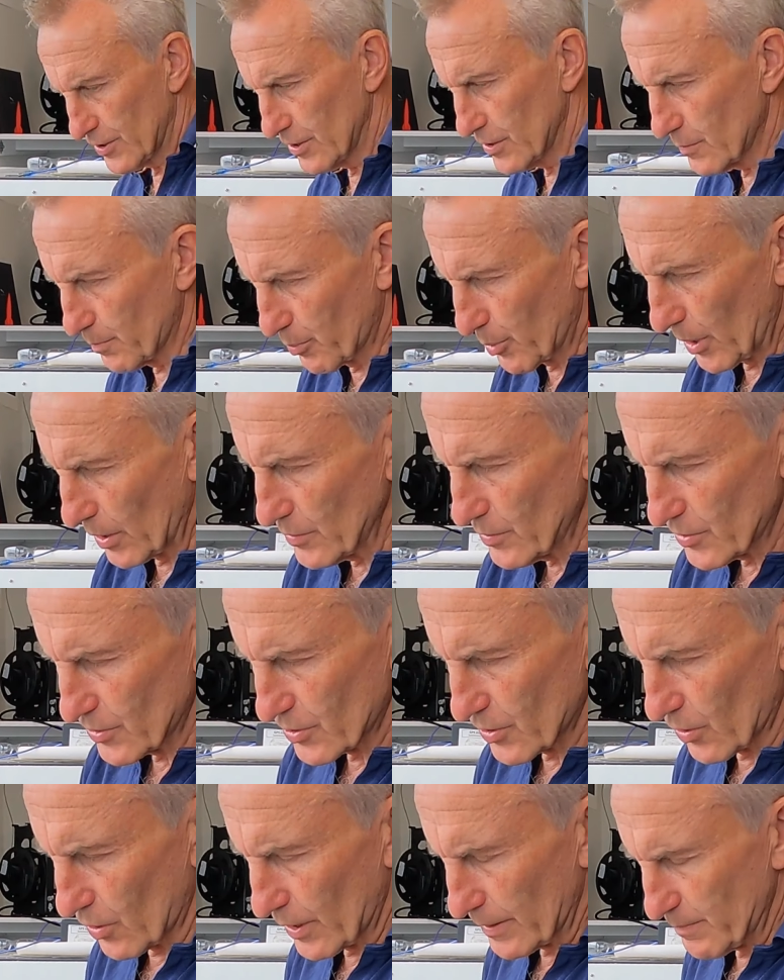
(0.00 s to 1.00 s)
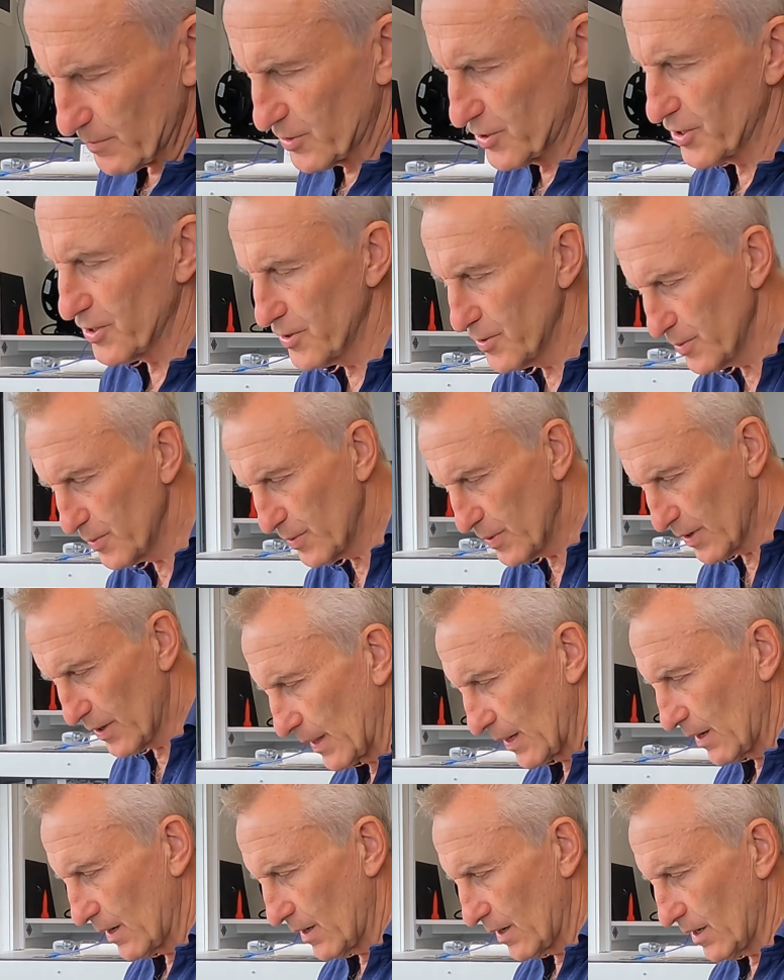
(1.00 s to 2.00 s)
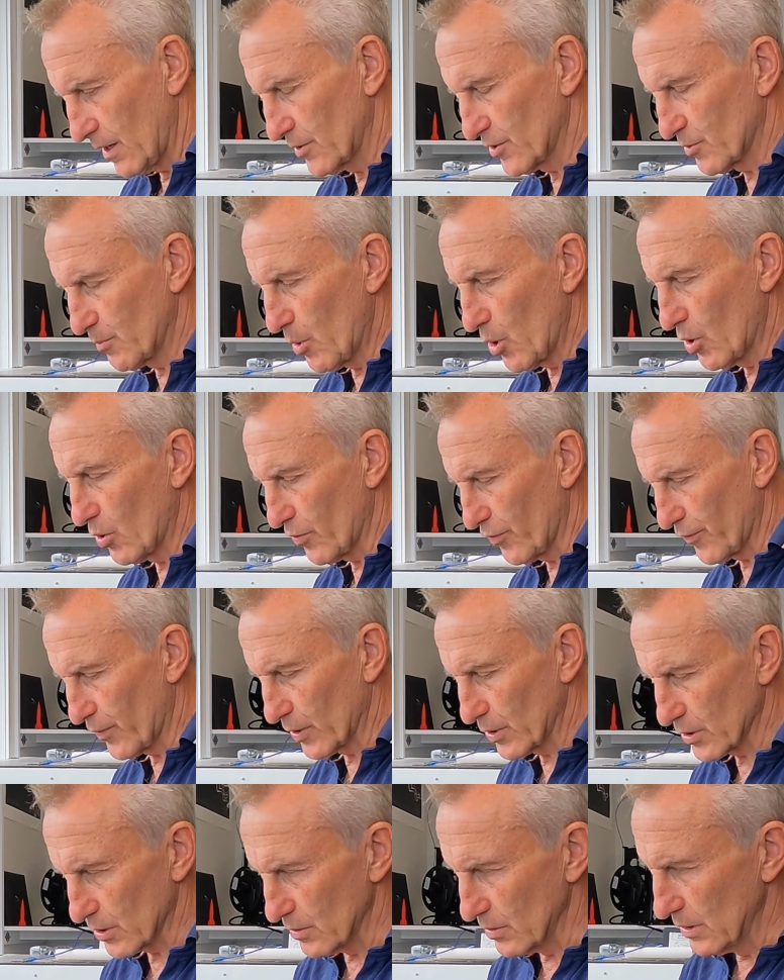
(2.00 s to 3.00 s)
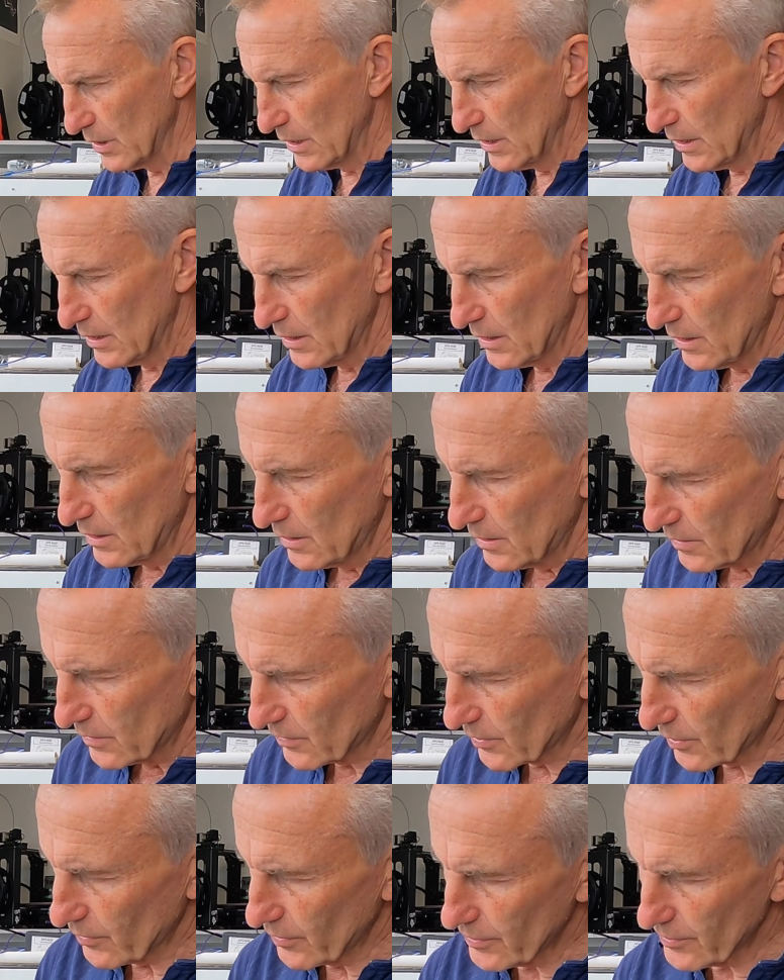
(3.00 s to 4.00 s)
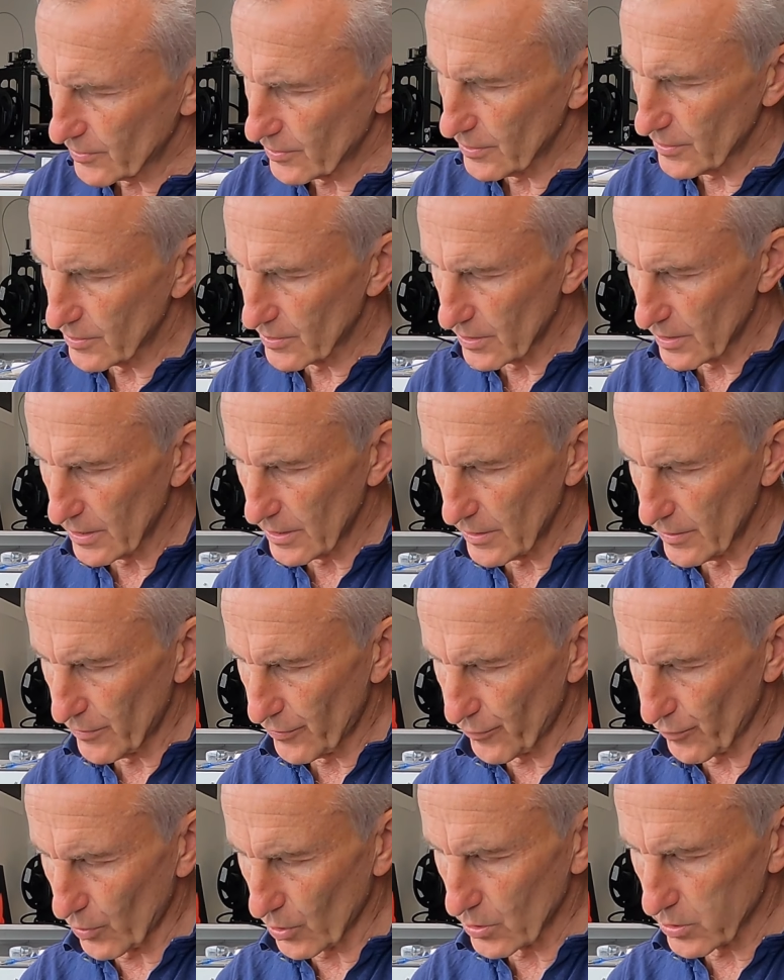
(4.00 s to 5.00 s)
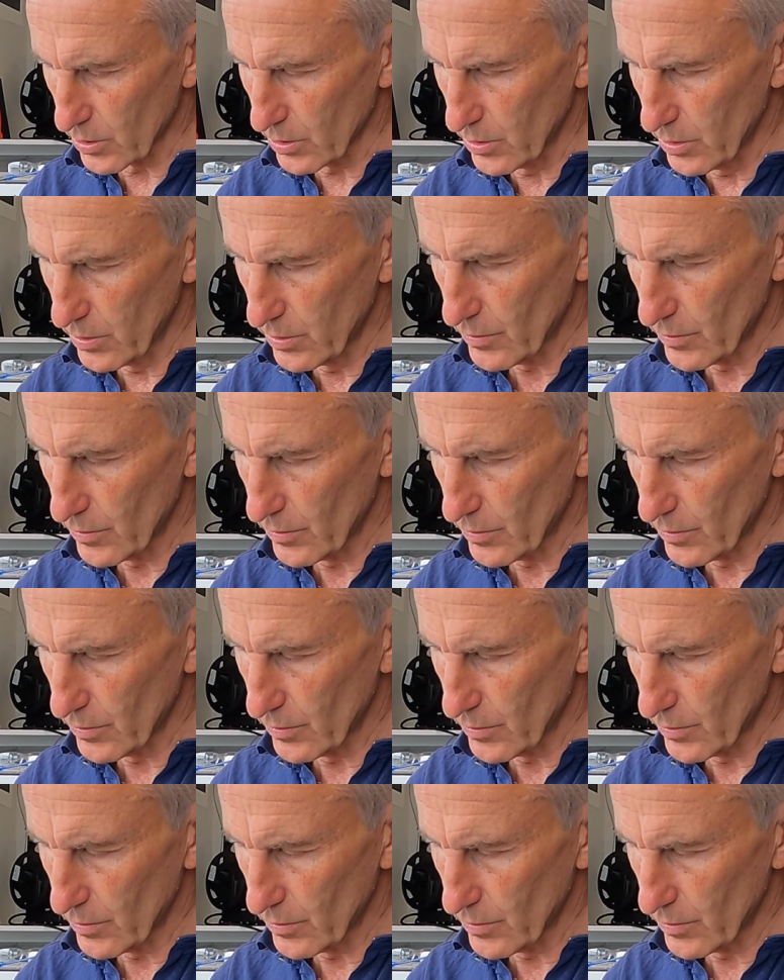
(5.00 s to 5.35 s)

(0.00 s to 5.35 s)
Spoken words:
is a prototype to a smart throttle. So this is a throttle,